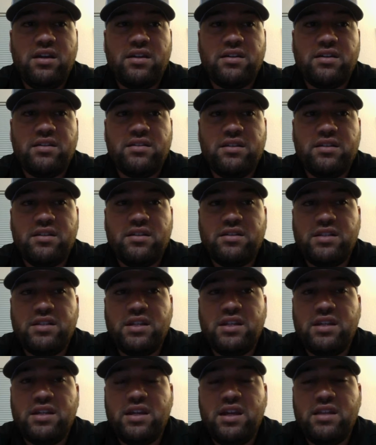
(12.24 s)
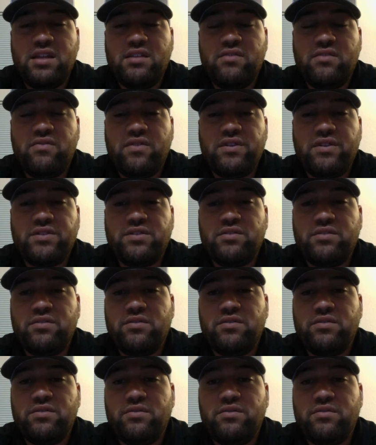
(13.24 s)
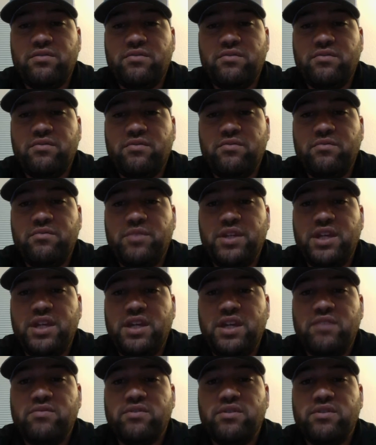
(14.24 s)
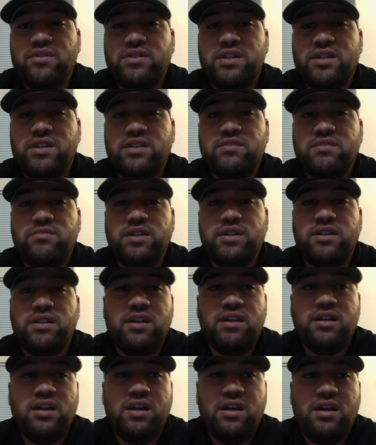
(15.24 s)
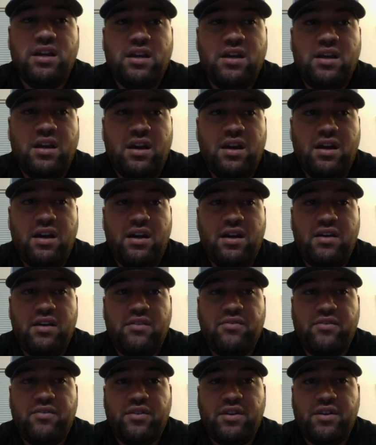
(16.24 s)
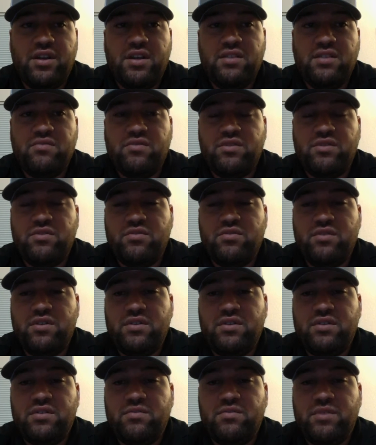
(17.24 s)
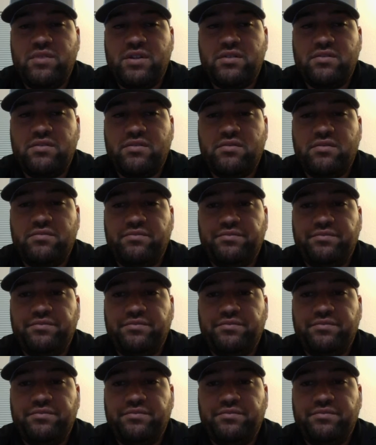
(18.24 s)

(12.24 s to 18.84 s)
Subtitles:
conducting and the functional behavior assessment for an individual on the spectrum.